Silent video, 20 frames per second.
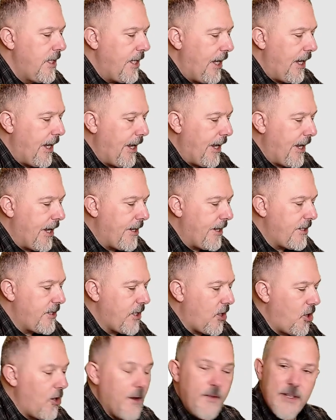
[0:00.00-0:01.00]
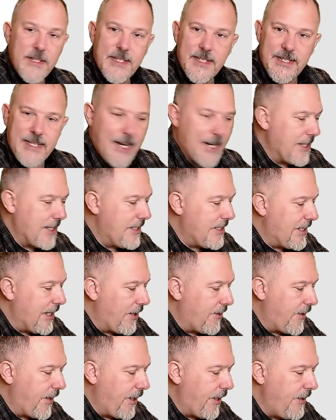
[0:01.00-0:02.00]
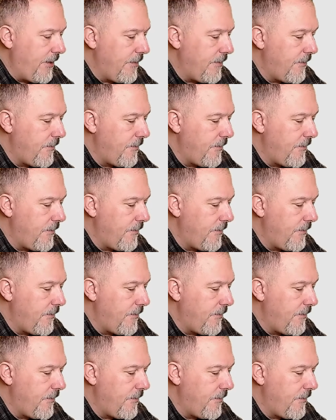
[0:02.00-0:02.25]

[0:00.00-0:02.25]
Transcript: and on the secondary,